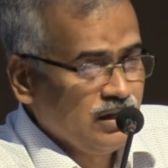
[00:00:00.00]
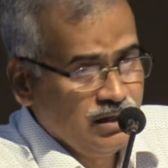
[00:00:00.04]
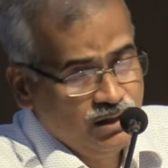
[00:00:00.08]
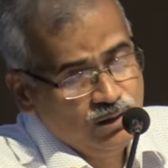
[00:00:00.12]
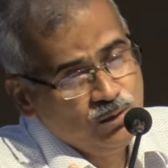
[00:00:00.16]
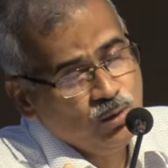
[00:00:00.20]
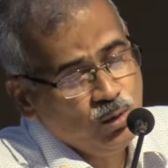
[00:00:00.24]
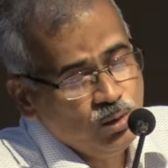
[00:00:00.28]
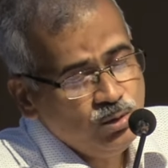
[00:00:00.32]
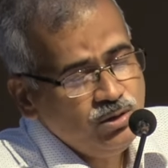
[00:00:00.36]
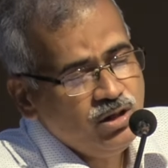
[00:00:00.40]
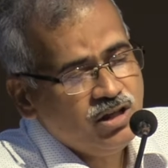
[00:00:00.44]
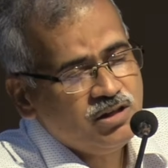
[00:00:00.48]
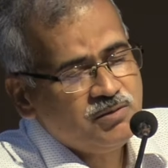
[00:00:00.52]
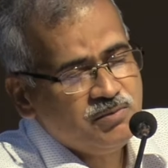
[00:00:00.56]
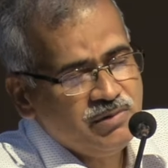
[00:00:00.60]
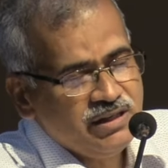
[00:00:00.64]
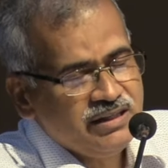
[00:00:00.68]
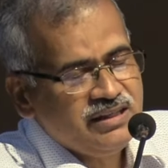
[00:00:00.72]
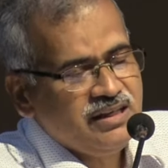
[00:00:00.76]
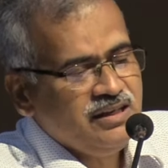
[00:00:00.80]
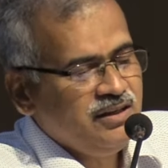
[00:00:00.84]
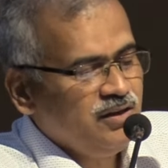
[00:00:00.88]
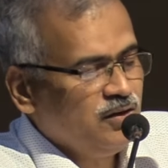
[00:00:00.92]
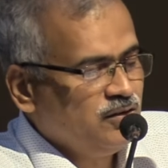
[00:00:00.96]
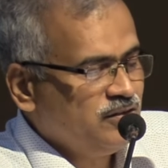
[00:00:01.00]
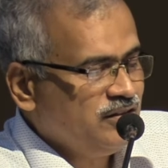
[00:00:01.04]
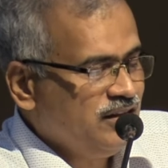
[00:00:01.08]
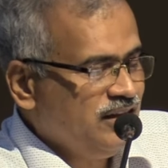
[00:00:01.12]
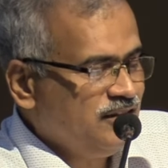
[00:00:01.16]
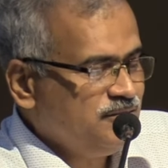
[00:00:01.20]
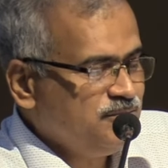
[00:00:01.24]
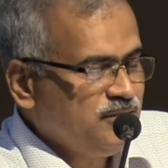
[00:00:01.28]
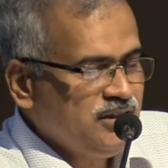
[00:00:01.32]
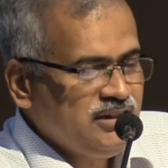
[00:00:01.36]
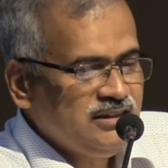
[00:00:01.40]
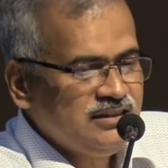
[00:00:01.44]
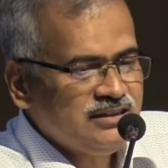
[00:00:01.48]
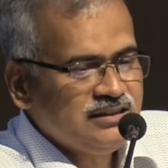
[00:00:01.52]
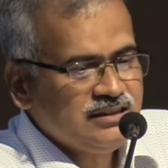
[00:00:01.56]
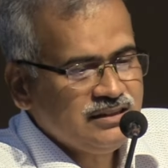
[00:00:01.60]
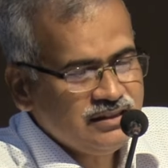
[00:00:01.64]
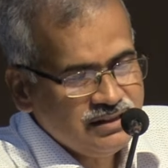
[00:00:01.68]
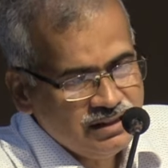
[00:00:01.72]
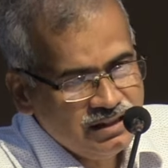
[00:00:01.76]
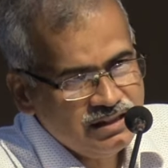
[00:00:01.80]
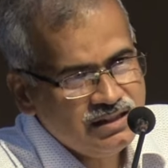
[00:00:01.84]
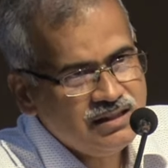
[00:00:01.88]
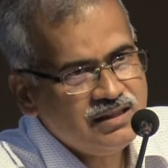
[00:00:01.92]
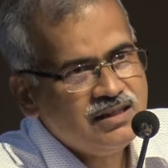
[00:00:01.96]
though not bringing down
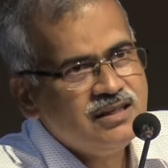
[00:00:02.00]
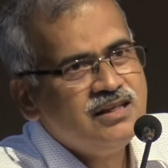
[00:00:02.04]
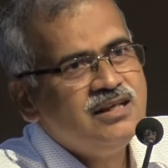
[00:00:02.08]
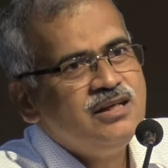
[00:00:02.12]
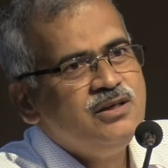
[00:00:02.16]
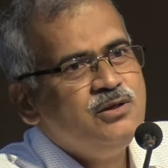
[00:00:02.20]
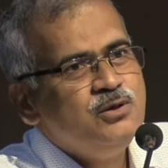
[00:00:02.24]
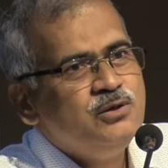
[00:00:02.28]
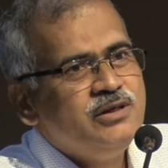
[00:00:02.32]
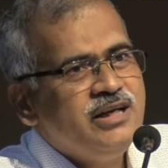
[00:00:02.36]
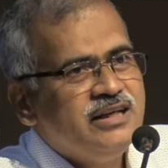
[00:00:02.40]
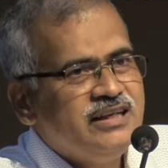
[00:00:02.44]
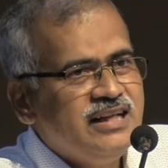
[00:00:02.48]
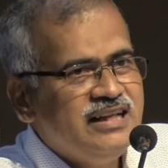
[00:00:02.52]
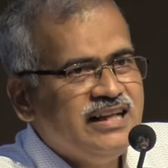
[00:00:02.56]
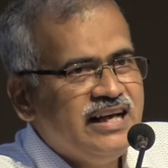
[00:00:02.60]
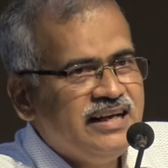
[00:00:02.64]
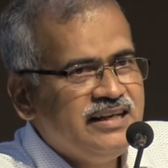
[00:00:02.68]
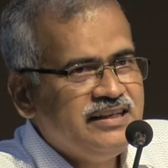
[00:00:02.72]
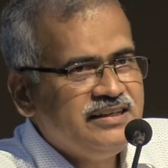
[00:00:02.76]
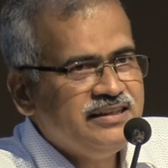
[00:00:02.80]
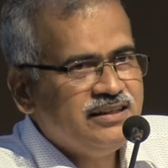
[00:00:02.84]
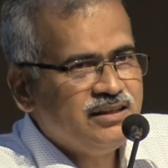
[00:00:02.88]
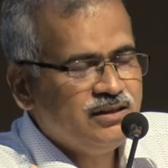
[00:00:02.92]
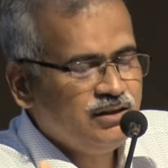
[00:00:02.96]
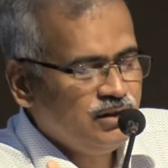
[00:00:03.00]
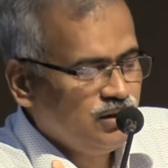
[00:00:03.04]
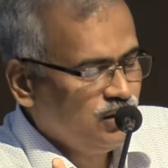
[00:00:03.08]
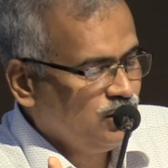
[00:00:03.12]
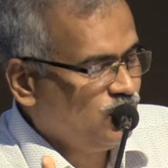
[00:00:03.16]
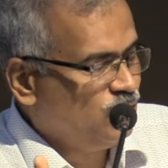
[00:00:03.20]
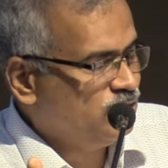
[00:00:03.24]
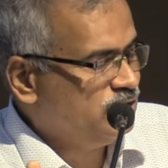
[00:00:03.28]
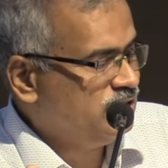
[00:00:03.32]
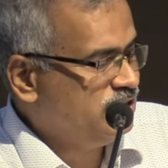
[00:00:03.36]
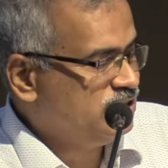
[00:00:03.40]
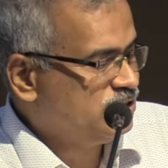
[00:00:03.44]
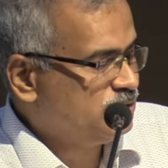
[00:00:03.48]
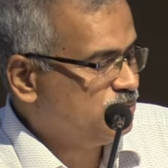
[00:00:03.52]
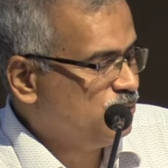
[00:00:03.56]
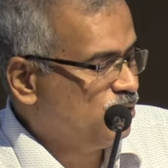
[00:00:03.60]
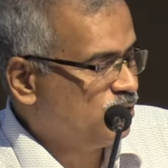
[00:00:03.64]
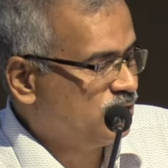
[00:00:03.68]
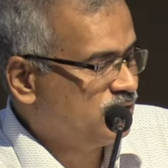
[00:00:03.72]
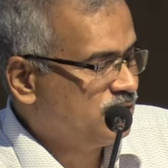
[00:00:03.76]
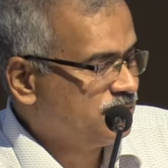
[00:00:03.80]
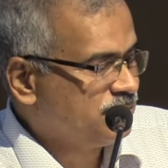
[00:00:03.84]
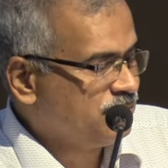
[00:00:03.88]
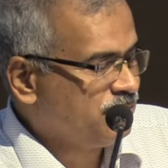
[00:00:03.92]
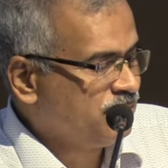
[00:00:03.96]
governments, you get an idea on this
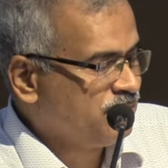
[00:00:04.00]
book.